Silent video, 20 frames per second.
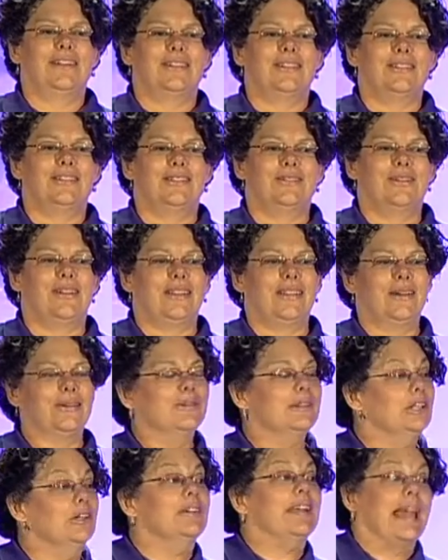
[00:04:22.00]
So I thought,
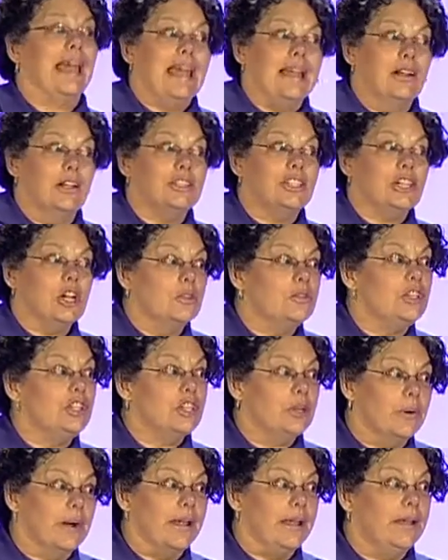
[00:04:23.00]
well, okay, I'll go
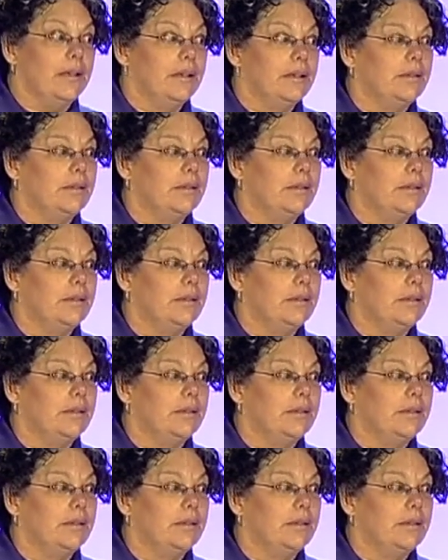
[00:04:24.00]
do it.